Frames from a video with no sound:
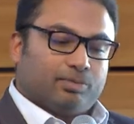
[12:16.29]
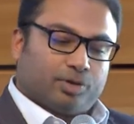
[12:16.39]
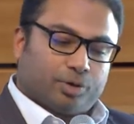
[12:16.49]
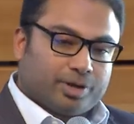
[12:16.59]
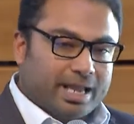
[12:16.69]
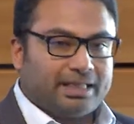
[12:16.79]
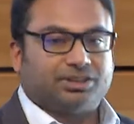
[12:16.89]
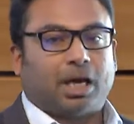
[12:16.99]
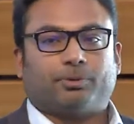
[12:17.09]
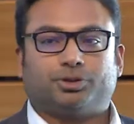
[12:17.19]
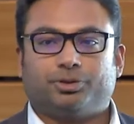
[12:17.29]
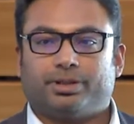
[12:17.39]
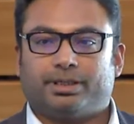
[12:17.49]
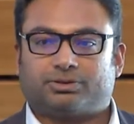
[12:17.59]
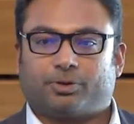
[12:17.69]
creates
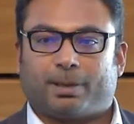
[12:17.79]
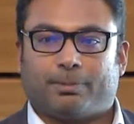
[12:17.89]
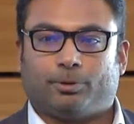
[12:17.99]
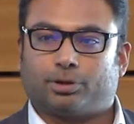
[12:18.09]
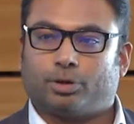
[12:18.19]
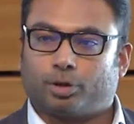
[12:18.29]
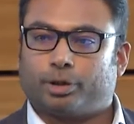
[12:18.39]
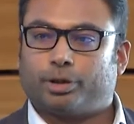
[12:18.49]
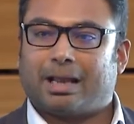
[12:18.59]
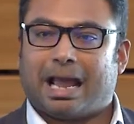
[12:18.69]
opportunities for people to learn